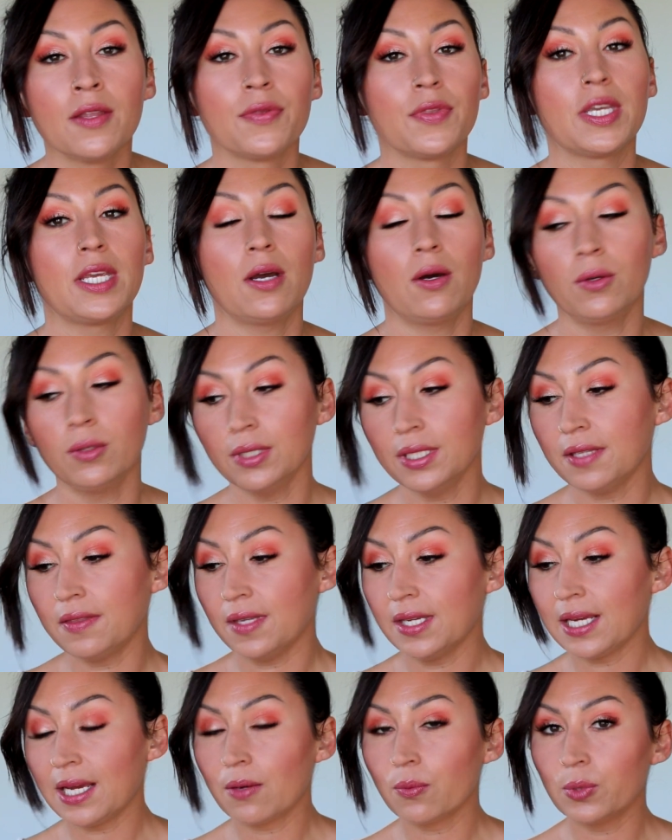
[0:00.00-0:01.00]
The only
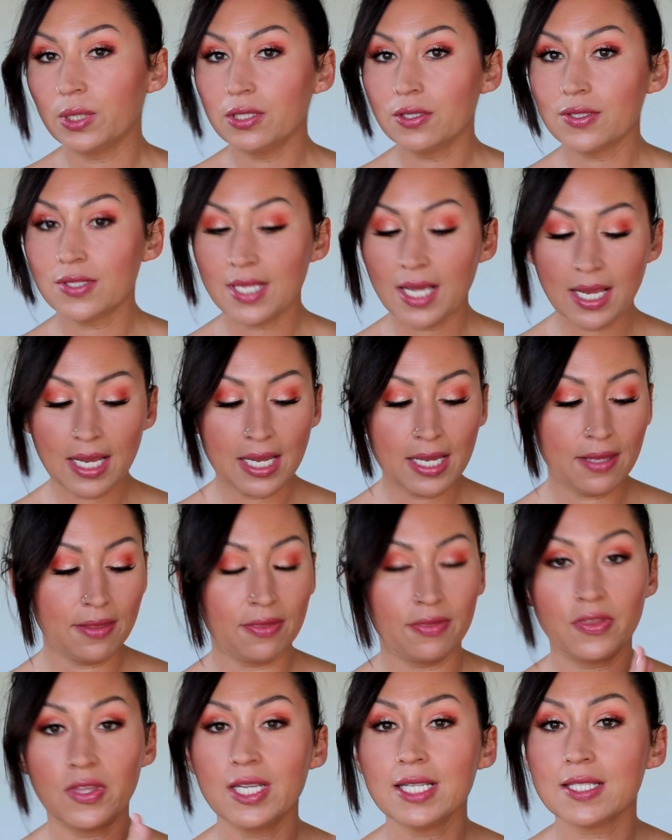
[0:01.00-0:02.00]
thing I will say,
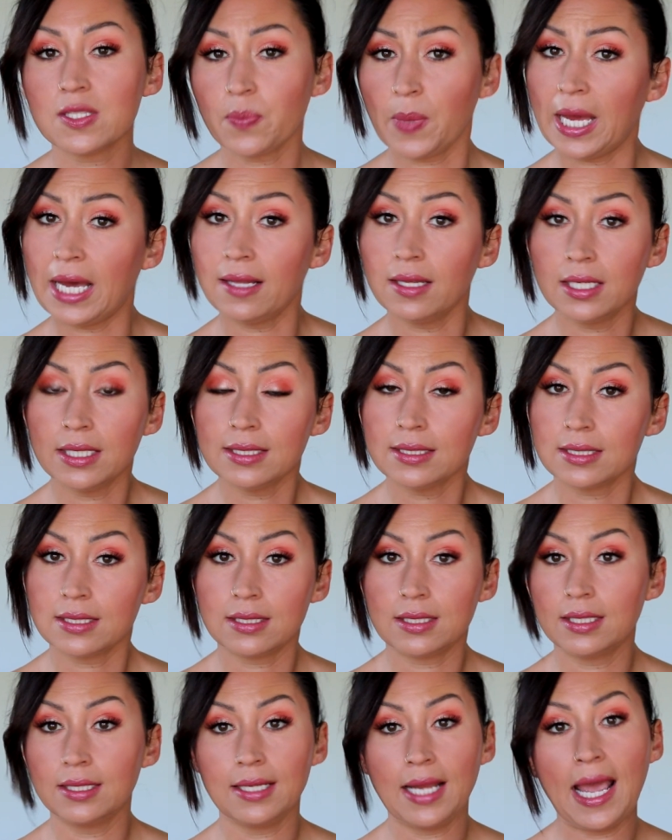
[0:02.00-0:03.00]
this palette
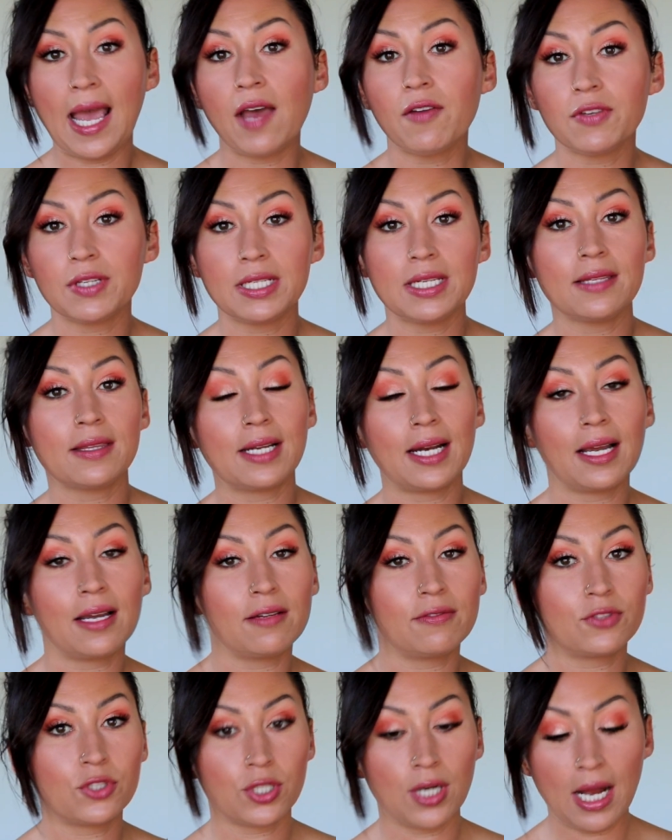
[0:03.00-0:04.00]
didn't have any that I
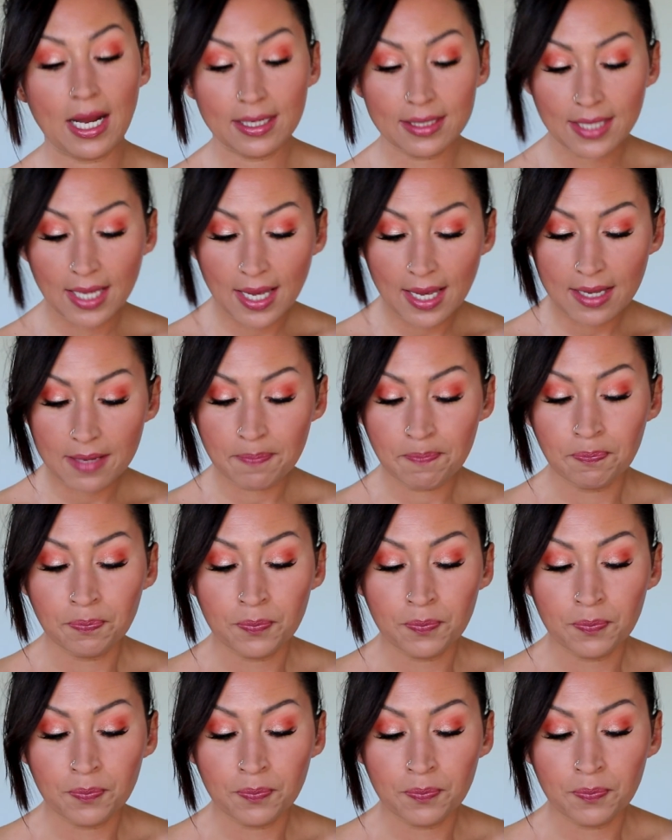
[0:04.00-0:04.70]
have tried yet,